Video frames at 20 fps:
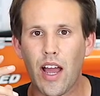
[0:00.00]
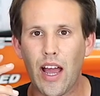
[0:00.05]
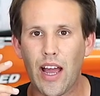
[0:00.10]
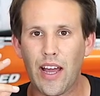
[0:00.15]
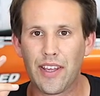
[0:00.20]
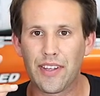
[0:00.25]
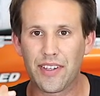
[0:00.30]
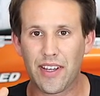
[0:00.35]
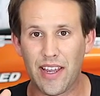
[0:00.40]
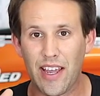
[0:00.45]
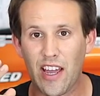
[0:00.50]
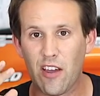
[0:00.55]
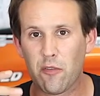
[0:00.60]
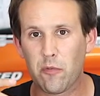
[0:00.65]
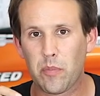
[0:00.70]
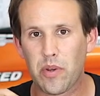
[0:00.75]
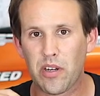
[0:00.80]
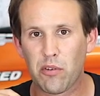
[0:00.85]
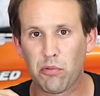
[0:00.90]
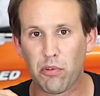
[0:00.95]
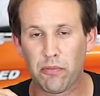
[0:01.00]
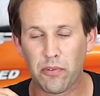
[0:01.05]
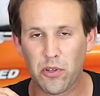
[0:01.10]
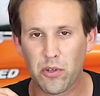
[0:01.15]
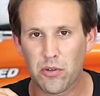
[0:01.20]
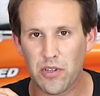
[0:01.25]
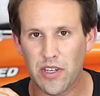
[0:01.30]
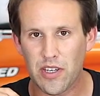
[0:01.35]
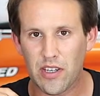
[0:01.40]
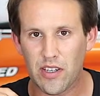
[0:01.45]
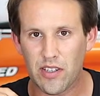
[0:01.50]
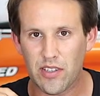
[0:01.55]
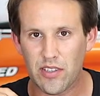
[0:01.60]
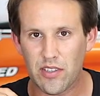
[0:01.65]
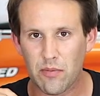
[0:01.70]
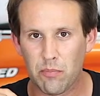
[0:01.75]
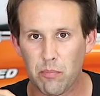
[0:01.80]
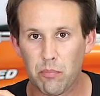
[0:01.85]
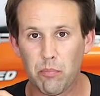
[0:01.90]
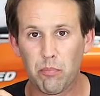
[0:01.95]
and I have been for a few
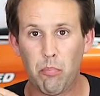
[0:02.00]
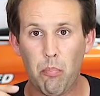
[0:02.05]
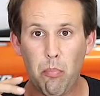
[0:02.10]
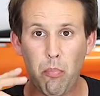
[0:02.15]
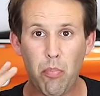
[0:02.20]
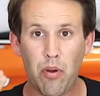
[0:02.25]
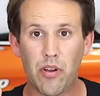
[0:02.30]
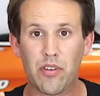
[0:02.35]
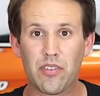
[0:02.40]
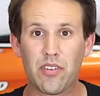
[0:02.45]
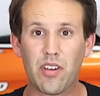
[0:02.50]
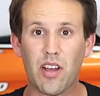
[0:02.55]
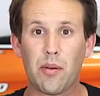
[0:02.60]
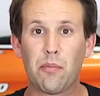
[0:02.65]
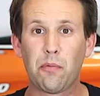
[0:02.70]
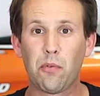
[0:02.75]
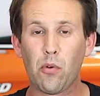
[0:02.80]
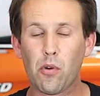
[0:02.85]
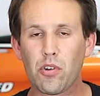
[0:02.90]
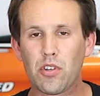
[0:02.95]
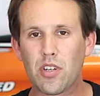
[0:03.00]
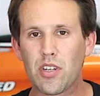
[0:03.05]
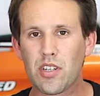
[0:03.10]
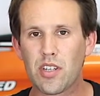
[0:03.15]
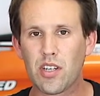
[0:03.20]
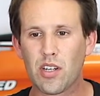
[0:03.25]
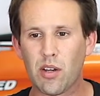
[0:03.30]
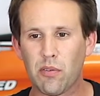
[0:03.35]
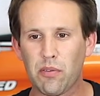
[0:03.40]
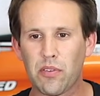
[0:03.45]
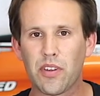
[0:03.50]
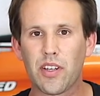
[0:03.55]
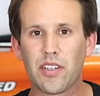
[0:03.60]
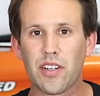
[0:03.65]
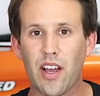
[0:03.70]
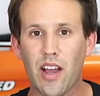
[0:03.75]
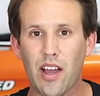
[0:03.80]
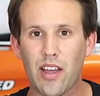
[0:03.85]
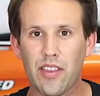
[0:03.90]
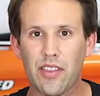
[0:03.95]
years, but I'm fortunate enough that
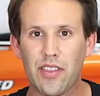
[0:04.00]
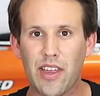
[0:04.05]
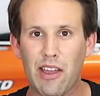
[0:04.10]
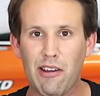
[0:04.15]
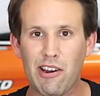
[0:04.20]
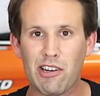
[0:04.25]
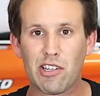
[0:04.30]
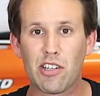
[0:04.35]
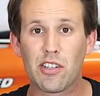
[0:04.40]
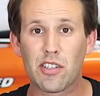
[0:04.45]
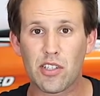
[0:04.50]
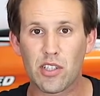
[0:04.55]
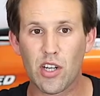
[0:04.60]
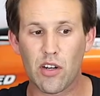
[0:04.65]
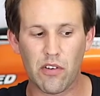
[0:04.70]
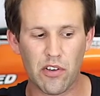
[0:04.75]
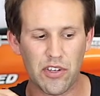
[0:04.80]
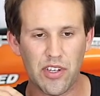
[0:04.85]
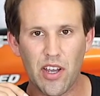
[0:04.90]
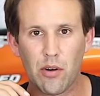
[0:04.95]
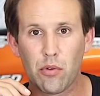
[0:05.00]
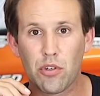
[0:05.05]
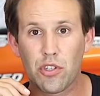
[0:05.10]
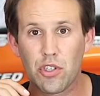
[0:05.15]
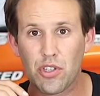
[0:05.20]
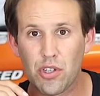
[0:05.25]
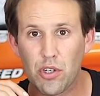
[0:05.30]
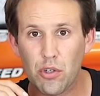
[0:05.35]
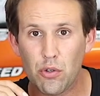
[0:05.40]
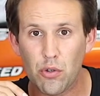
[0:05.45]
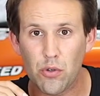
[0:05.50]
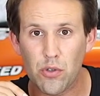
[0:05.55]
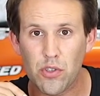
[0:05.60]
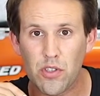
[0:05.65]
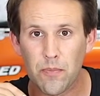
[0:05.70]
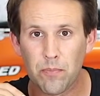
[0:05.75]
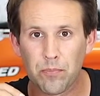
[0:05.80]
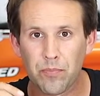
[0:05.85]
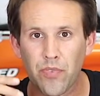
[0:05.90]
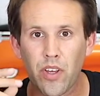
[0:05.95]
they're actually the servo that I would
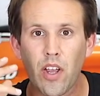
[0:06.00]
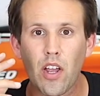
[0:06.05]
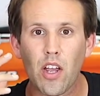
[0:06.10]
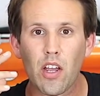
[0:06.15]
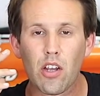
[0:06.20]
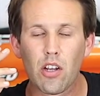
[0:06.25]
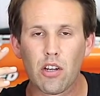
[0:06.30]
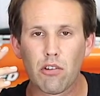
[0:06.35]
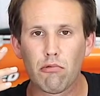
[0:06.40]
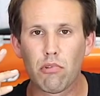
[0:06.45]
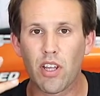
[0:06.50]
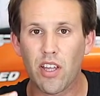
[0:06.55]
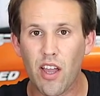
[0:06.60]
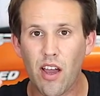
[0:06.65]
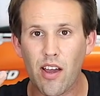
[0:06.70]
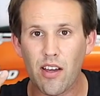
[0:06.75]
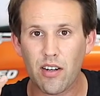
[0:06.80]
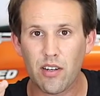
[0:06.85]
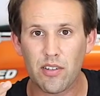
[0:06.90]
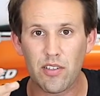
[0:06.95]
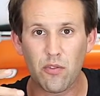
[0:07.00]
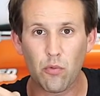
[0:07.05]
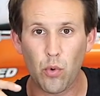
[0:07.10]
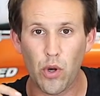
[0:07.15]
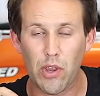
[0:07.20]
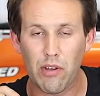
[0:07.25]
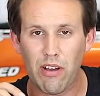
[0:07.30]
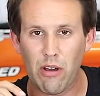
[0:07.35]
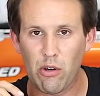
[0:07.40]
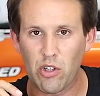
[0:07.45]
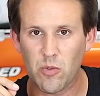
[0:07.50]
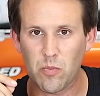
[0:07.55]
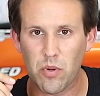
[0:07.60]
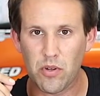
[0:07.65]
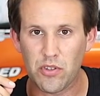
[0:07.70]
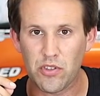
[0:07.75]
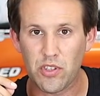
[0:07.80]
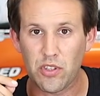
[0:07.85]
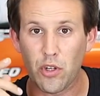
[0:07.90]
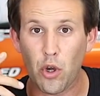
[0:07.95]
choose regardless of whether I was
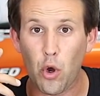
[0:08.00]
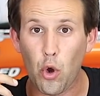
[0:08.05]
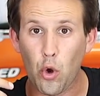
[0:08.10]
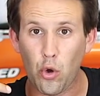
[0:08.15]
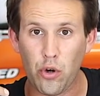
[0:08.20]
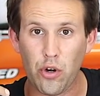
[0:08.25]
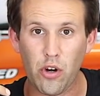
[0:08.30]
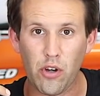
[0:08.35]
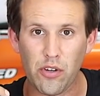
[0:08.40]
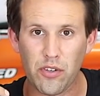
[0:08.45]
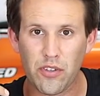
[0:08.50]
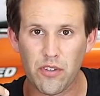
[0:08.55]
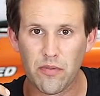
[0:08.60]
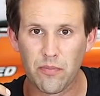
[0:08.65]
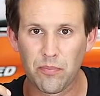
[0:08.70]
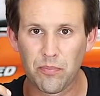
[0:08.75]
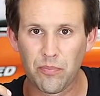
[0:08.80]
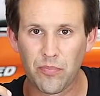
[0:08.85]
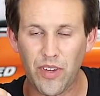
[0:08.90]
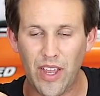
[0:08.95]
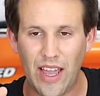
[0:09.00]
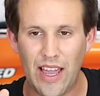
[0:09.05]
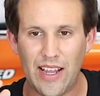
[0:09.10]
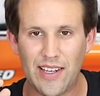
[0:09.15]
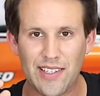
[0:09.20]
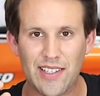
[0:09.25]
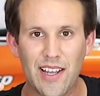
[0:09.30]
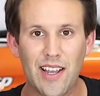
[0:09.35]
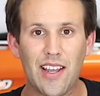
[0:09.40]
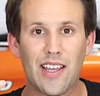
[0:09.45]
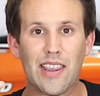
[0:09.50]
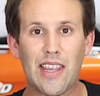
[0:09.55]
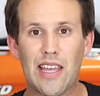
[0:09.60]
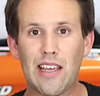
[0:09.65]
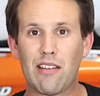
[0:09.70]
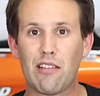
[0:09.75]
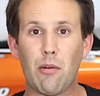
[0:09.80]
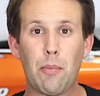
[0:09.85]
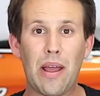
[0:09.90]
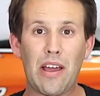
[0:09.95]
sponsored or not, as
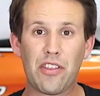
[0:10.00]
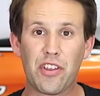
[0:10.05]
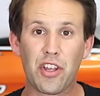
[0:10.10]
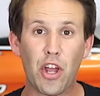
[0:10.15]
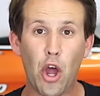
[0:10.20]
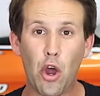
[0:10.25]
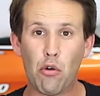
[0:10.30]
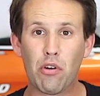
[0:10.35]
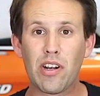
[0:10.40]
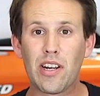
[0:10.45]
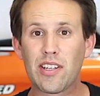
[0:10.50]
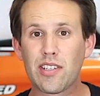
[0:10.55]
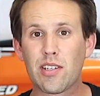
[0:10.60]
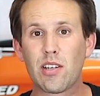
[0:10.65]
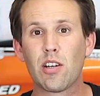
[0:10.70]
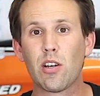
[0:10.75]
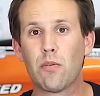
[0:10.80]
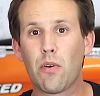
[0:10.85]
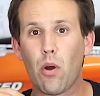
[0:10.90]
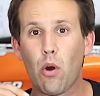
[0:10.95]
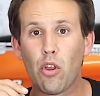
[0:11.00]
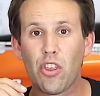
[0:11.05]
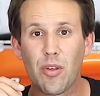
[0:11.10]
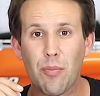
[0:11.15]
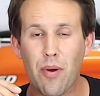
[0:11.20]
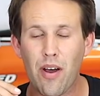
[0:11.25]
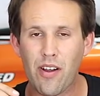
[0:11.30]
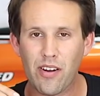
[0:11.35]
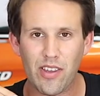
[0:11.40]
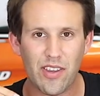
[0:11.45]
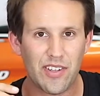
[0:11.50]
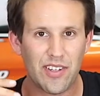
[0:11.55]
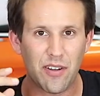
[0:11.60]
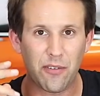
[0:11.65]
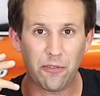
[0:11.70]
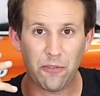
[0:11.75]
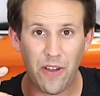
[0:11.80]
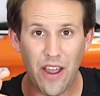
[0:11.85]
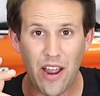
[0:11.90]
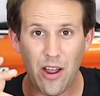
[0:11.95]
they're about the only servo on the market that
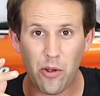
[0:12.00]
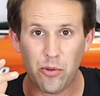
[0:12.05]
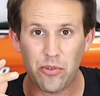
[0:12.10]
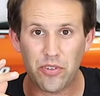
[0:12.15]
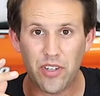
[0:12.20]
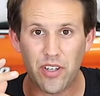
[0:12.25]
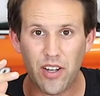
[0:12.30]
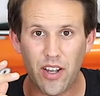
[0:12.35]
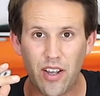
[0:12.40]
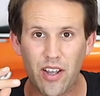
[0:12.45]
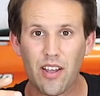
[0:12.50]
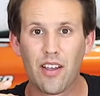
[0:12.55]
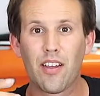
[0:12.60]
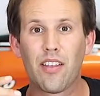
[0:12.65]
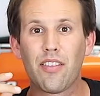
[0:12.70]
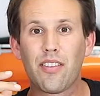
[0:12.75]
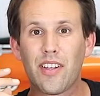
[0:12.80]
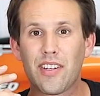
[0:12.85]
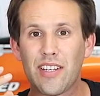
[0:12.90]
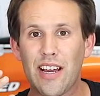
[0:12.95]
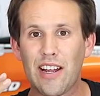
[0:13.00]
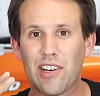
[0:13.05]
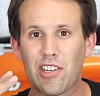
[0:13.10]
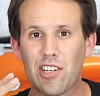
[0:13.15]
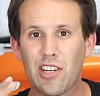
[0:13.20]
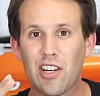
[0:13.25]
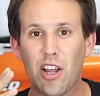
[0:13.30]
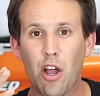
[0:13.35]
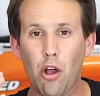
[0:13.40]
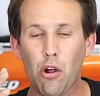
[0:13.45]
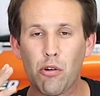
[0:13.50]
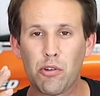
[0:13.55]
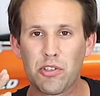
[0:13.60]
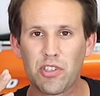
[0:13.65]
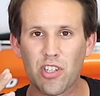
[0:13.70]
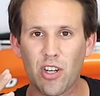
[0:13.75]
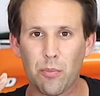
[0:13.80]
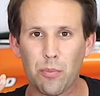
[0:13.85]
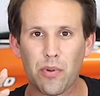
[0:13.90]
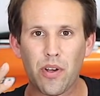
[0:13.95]
I've found that actually
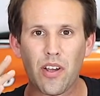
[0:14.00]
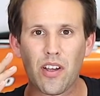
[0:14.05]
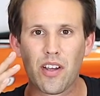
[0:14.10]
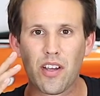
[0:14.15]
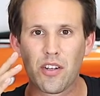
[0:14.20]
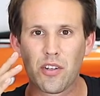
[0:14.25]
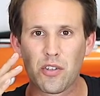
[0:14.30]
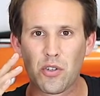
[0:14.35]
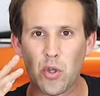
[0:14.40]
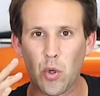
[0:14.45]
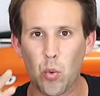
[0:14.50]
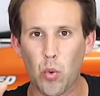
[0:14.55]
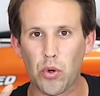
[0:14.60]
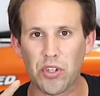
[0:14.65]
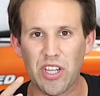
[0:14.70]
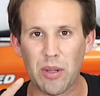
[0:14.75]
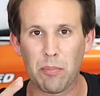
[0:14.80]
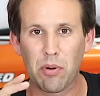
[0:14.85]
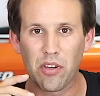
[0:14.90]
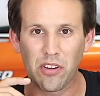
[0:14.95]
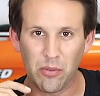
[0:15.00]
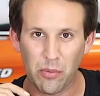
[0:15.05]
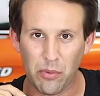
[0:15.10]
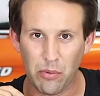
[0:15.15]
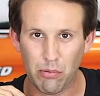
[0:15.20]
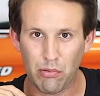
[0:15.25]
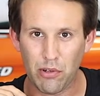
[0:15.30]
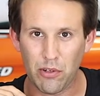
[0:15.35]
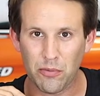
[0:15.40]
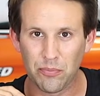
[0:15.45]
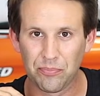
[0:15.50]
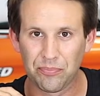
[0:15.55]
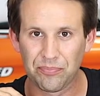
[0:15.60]
holds up to what I put them through.